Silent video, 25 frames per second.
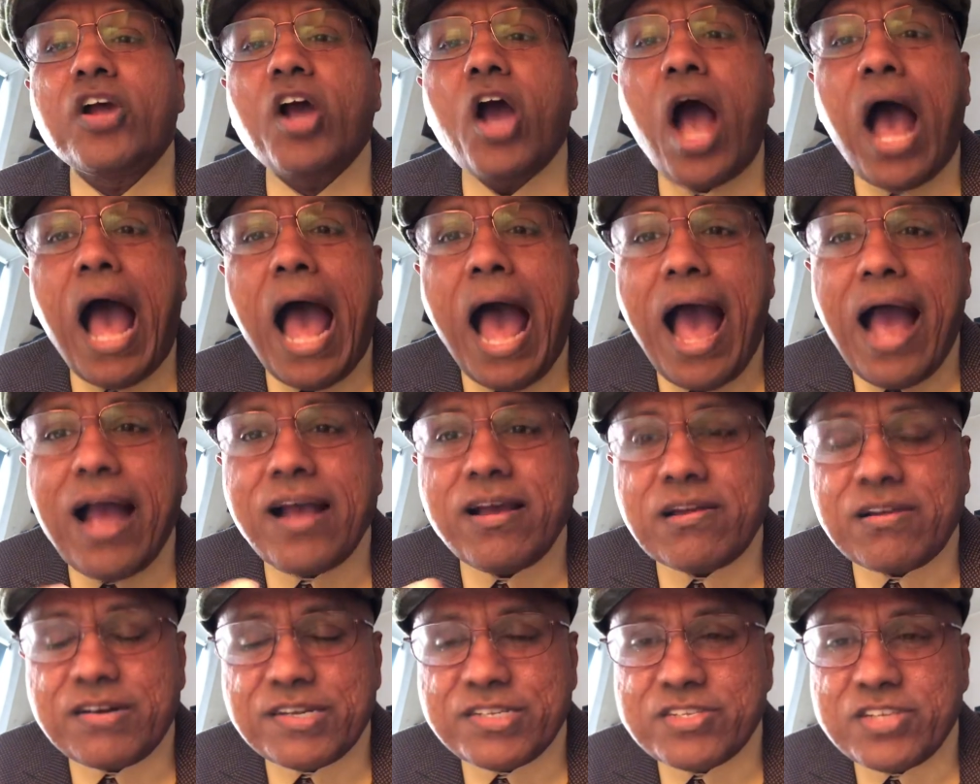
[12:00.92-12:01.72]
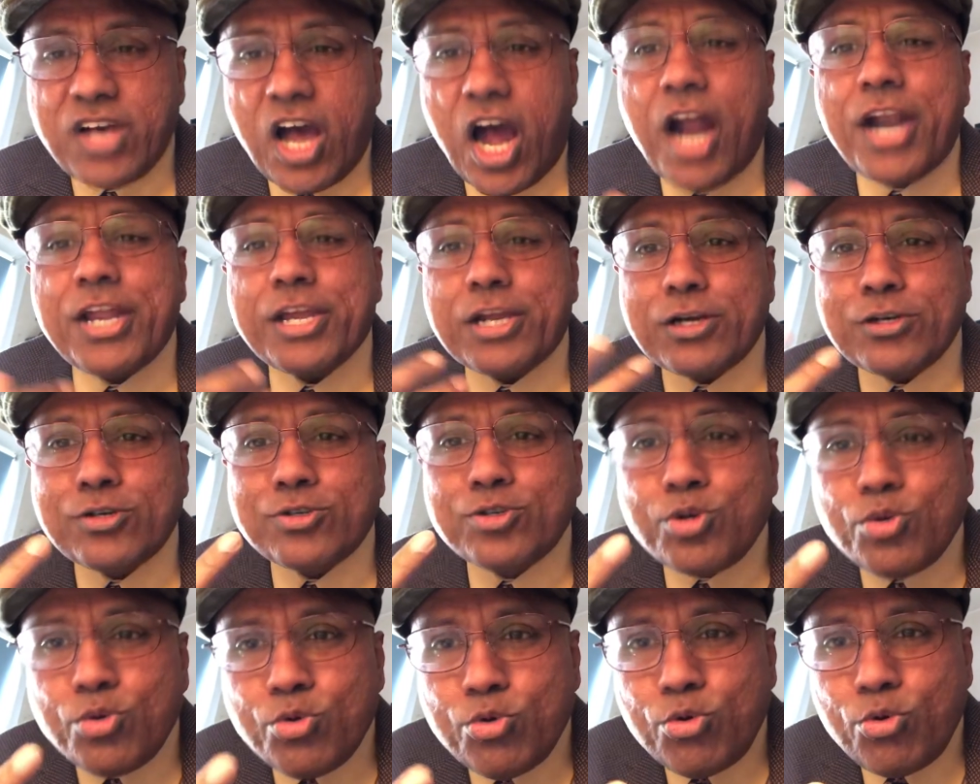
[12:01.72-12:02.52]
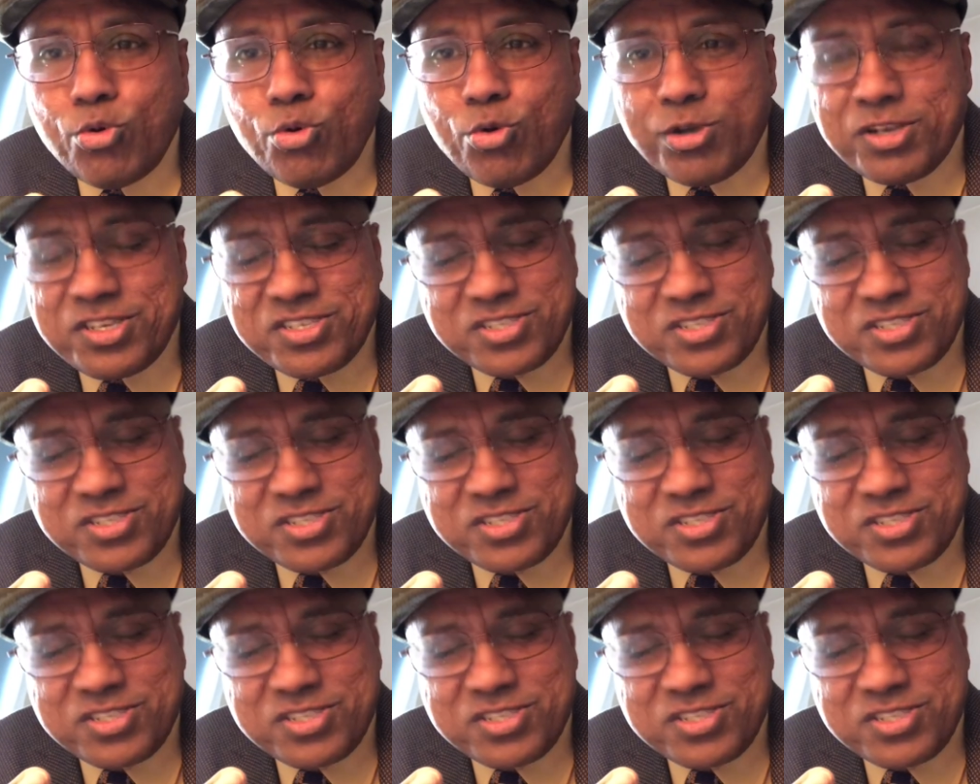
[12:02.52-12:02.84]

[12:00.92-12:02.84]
Congress. Article 2